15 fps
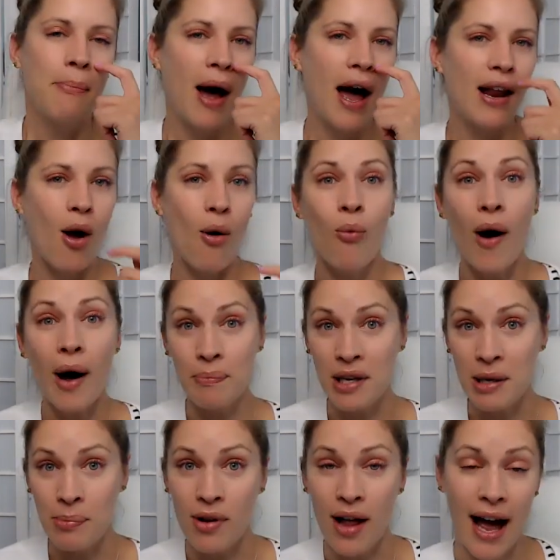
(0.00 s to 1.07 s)
But what
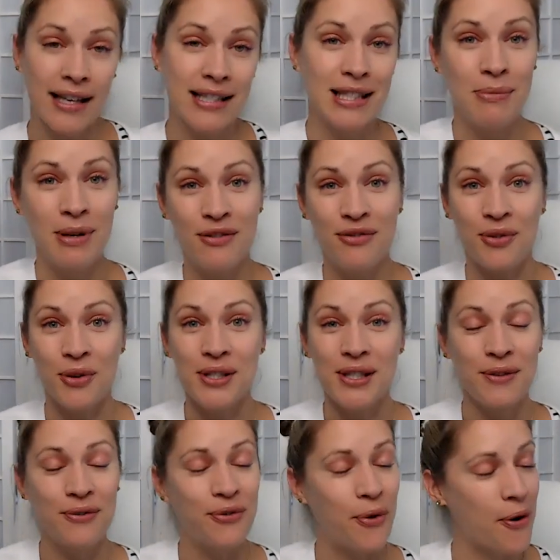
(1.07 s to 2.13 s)
people ask me
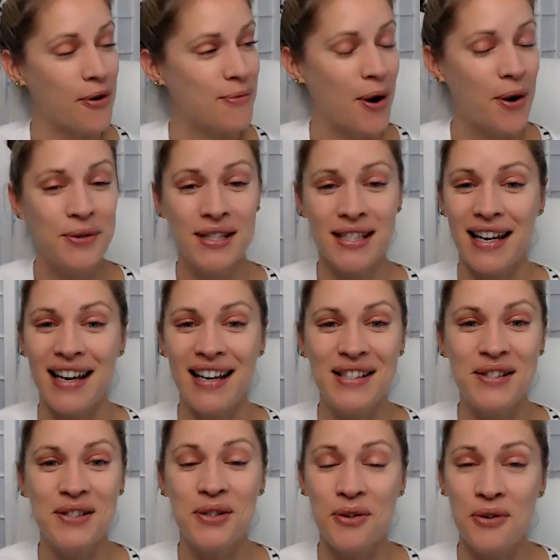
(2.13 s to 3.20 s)
first and foremost
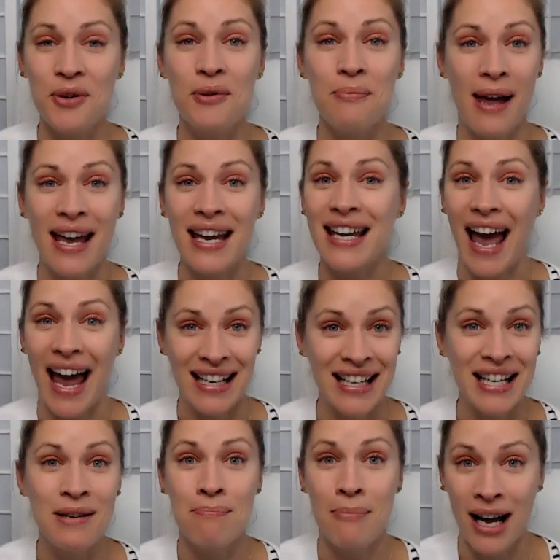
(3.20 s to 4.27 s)
is, do you make
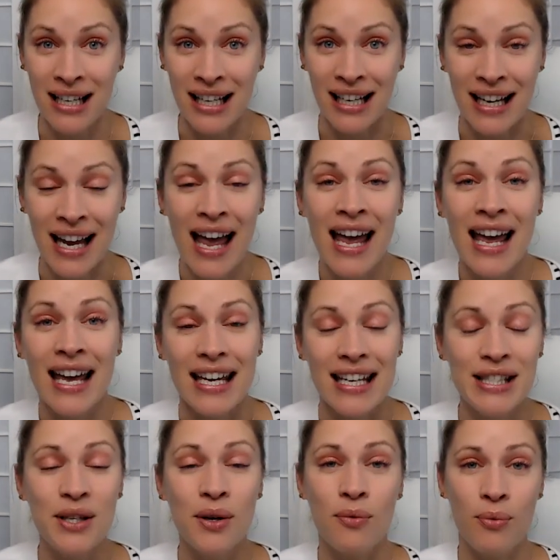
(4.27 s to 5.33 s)
any money?
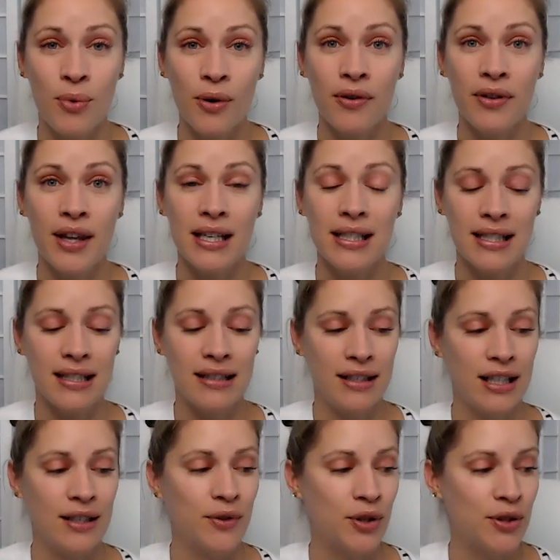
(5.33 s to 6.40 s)
Is it worth it to
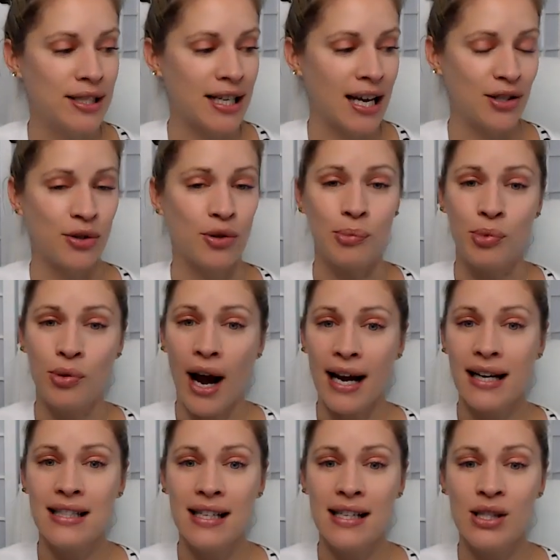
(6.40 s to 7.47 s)
leave your dental
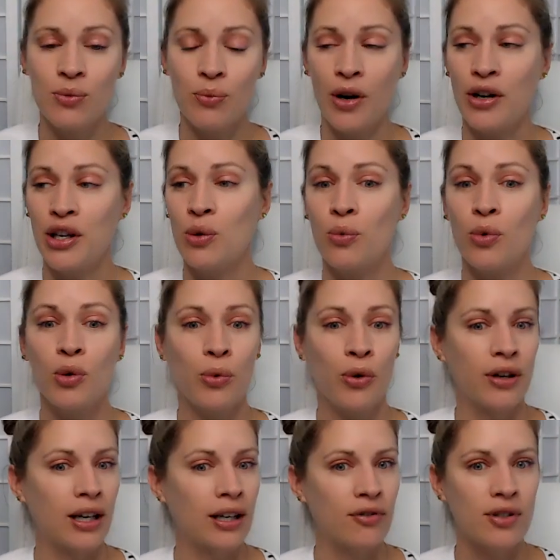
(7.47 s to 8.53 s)
practice? where you were
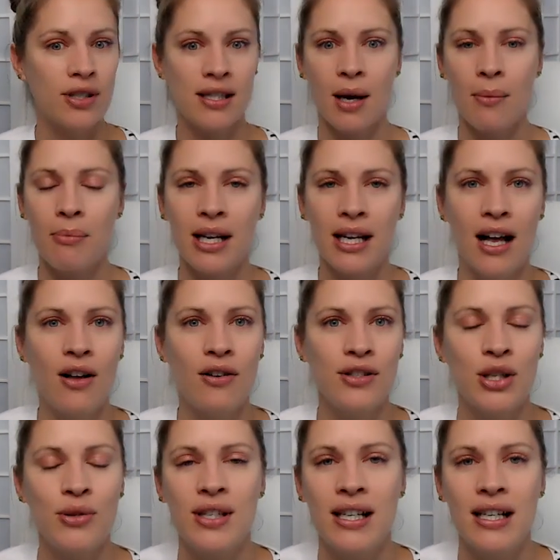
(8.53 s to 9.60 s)
working for somebody
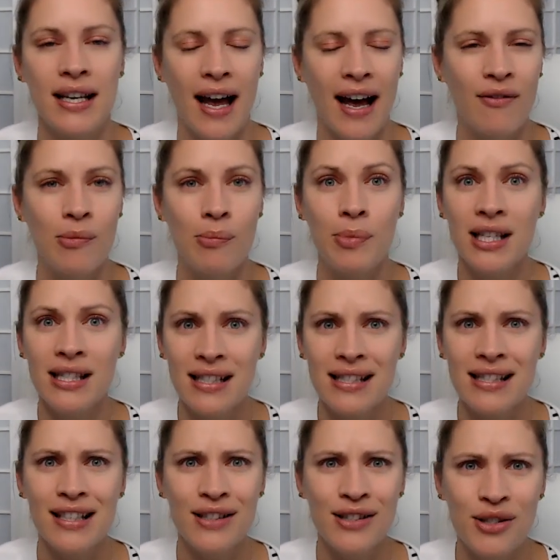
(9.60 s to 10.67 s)
else, you didn't have
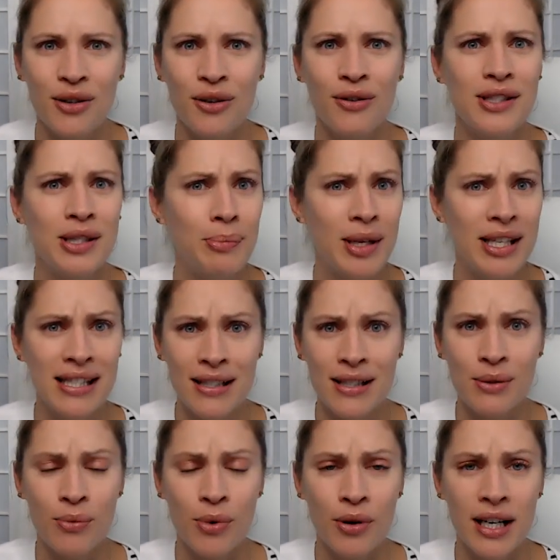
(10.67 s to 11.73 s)
business concerns,
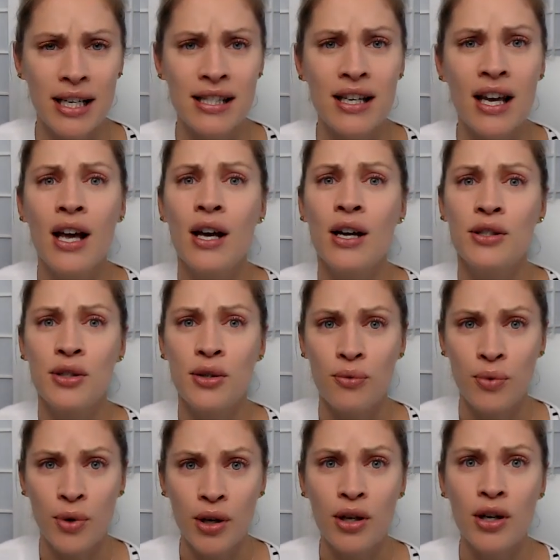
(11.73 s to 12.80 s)
business worries to
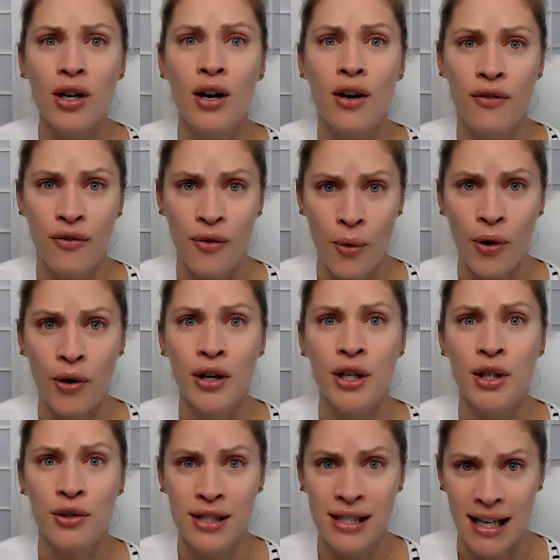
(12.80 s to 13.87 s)
work for
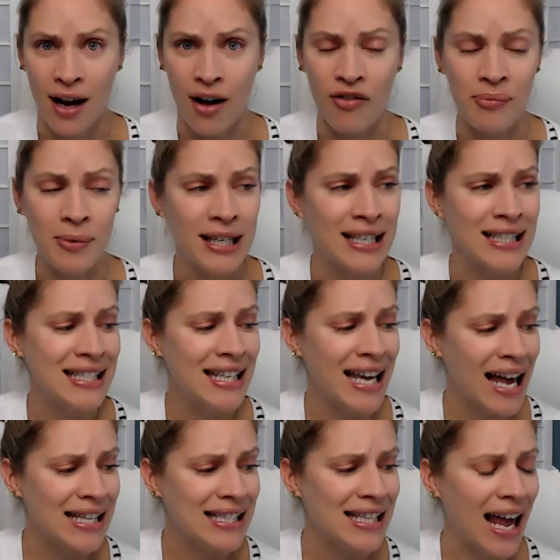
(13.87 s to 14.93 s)
yourself. Because,
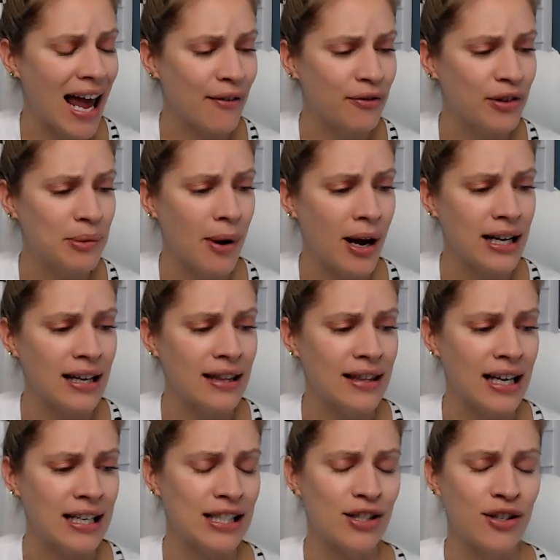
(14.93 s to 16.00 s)
yes, everybody
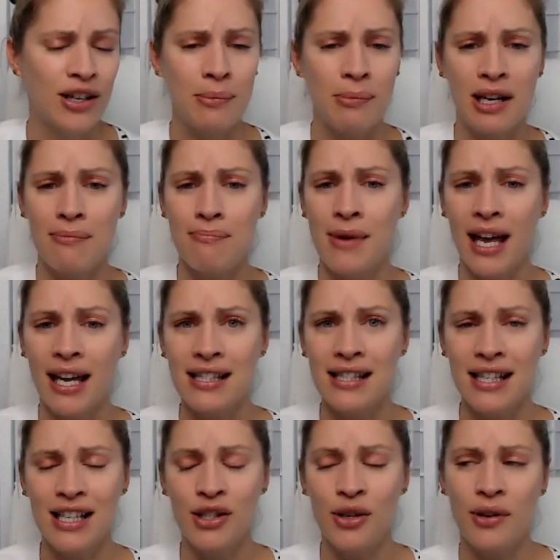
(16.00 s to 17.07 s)
thinks it's going to be
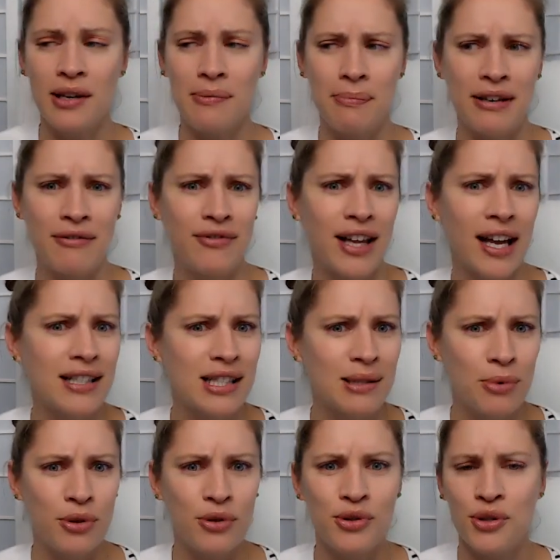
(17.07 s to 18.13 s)
amazing. You can be
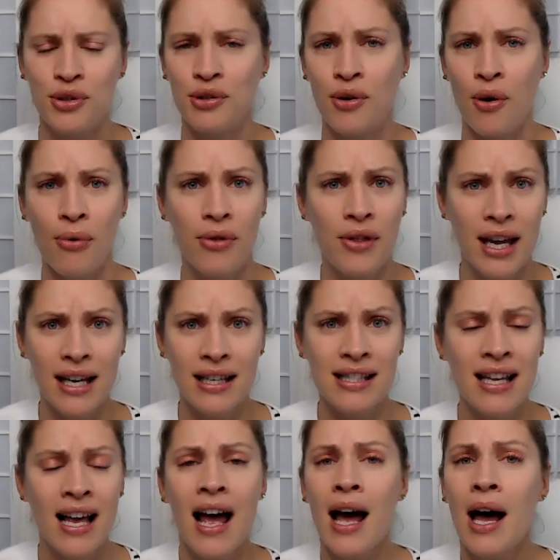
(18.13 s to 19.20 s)
flexible, do your own
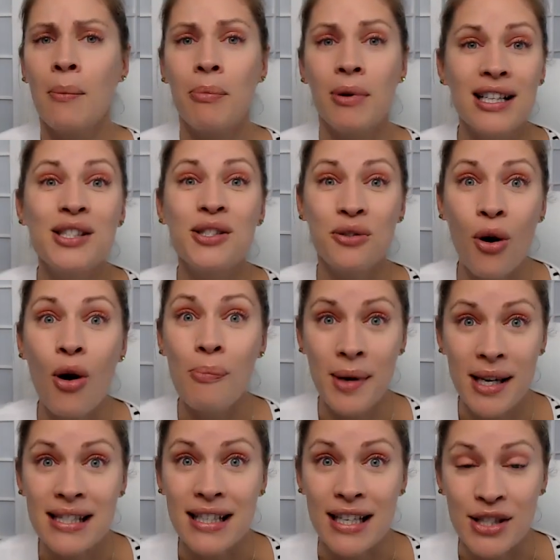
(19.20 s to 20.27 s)
things, but it's your own
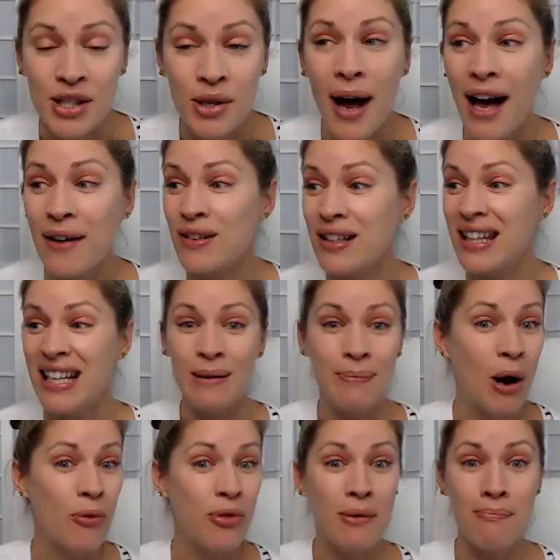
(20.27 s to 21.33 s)
business. You have to think
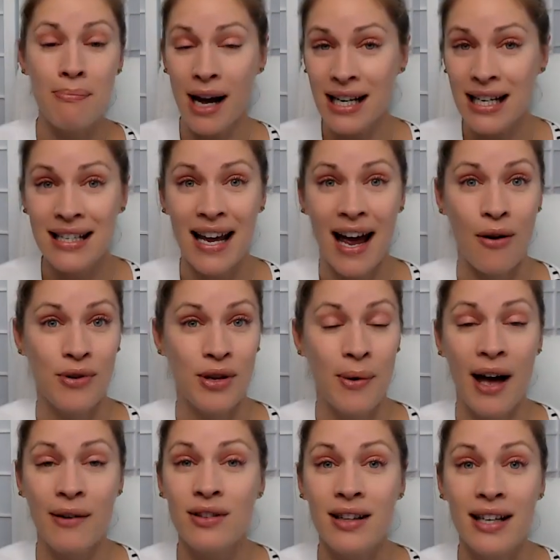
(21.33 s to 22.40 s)
about the money now.
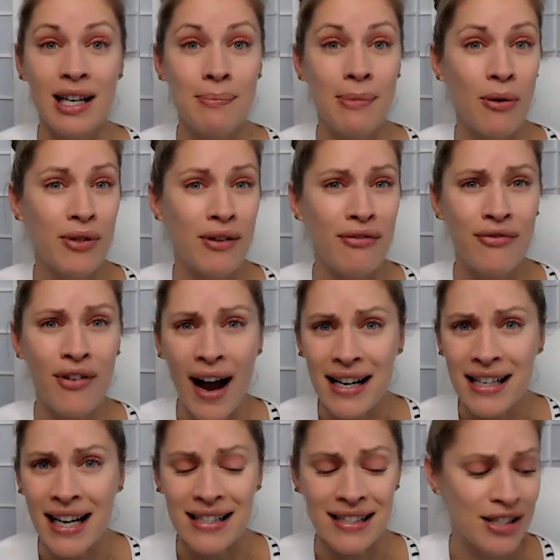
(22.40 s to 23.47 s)
You have to think about the
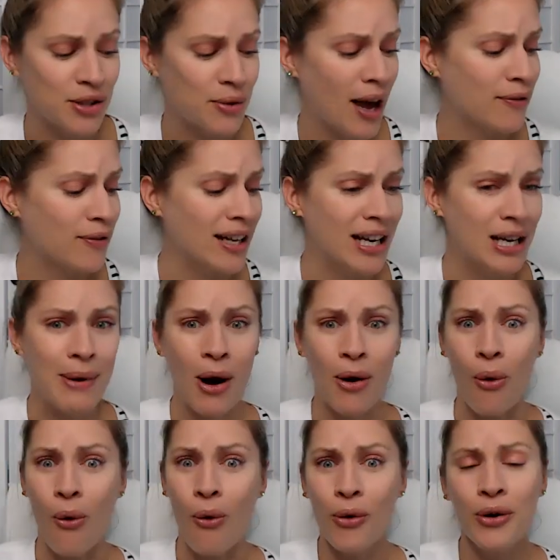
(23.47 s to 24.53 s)
finances. You have to think
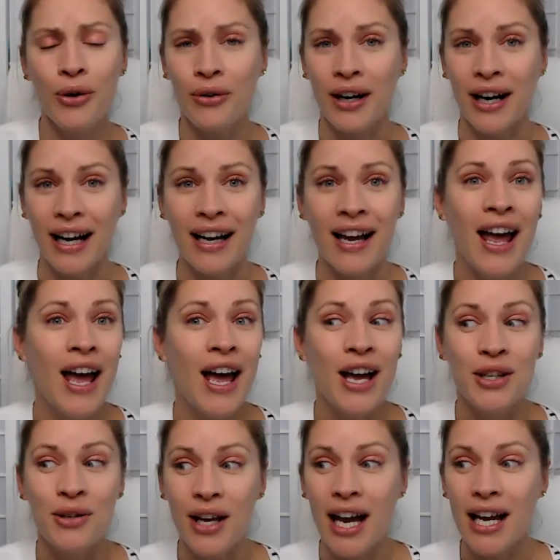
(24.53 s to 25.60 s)
about ordering.
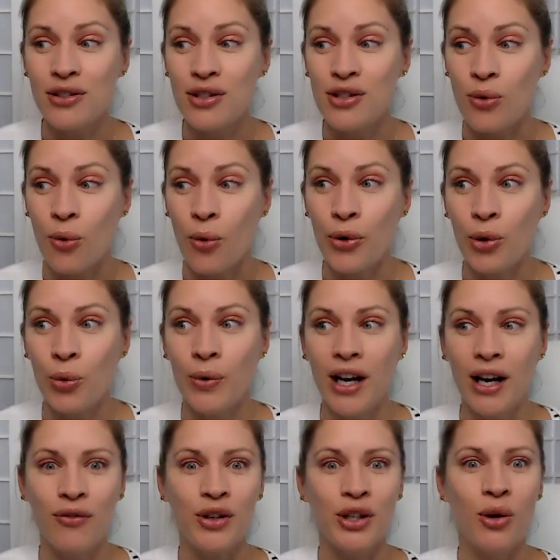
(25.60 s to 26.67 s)
You can't just order
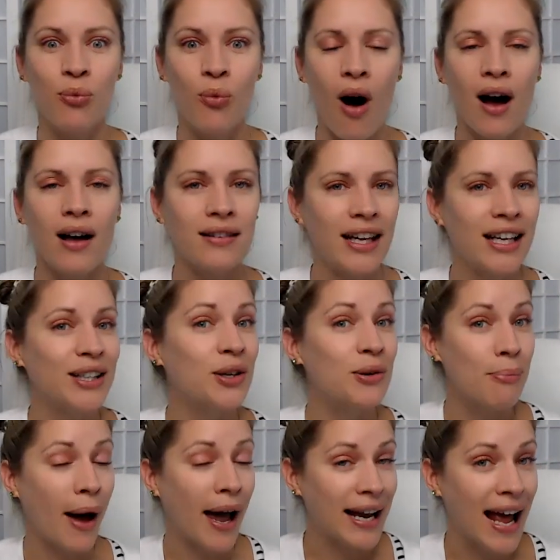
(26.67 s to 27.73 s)
whatever you want like
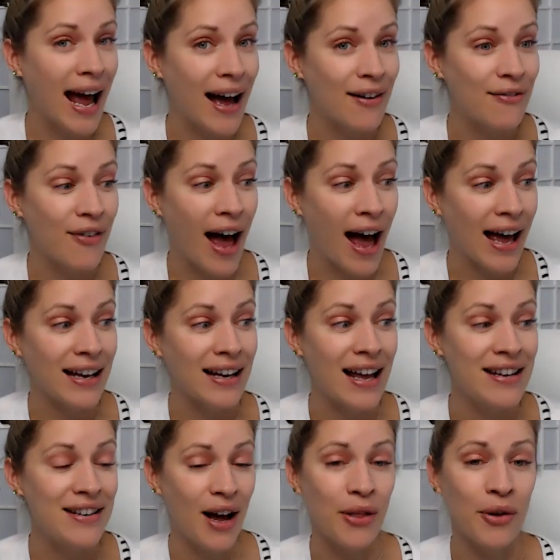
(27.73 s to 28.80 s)
you might have at
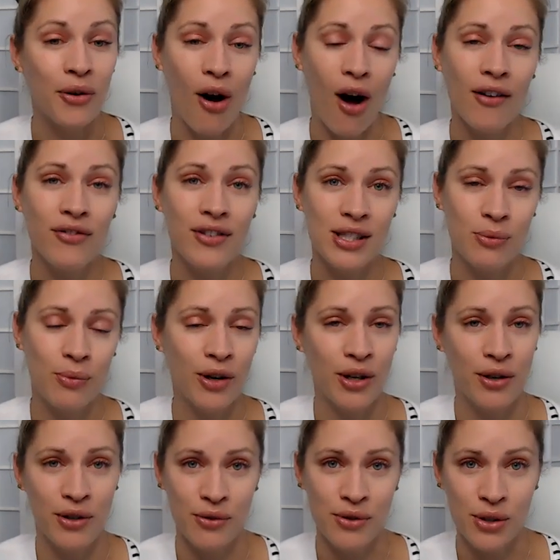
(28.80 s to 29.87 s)
another office where
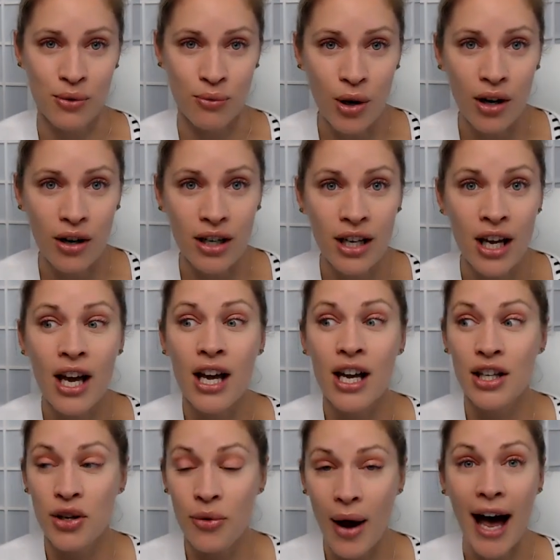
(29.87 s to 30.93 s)
you used to work.
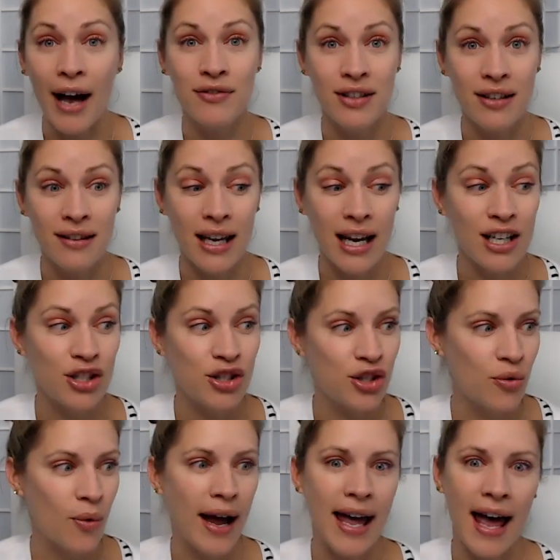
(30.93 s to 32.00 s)
You have to think
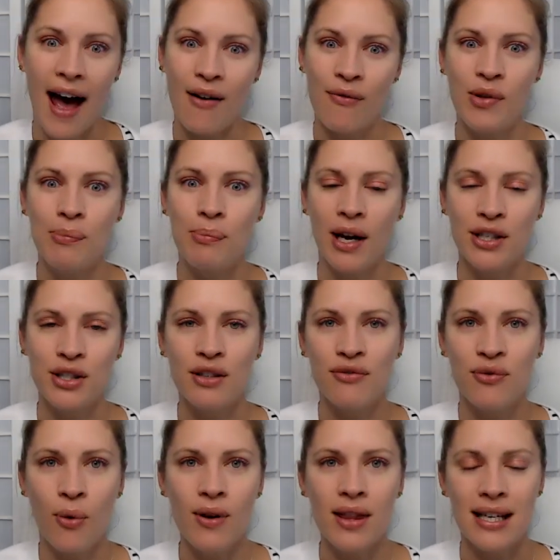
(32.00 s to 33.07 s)
do I have the
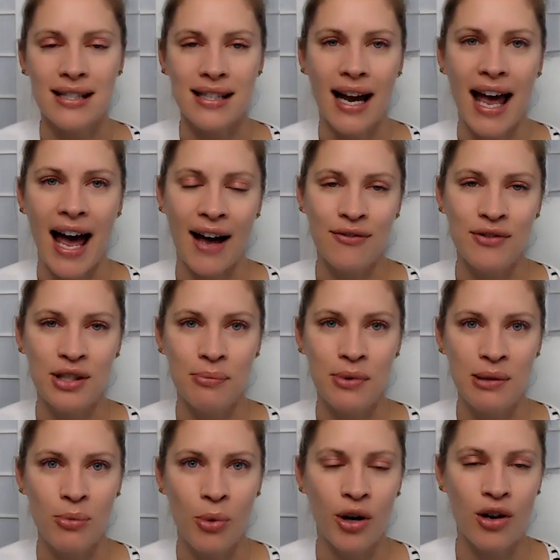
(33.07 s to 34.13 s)
budget for this? I have to
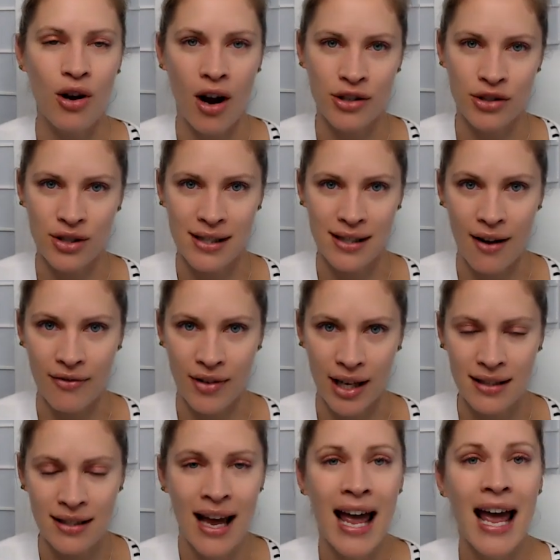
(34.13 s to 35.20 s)
be more conscious of
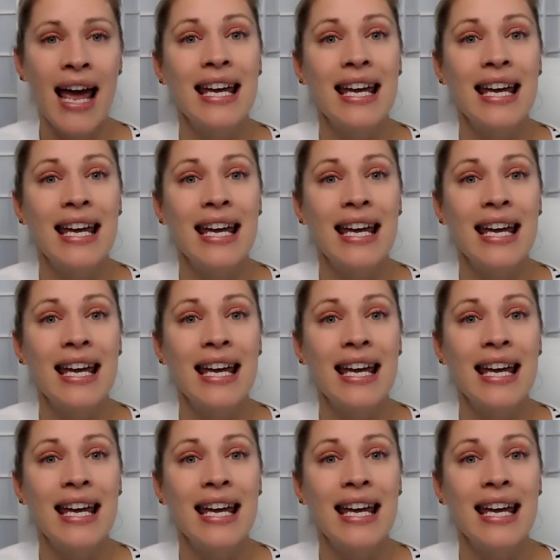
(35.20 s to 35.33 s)
it.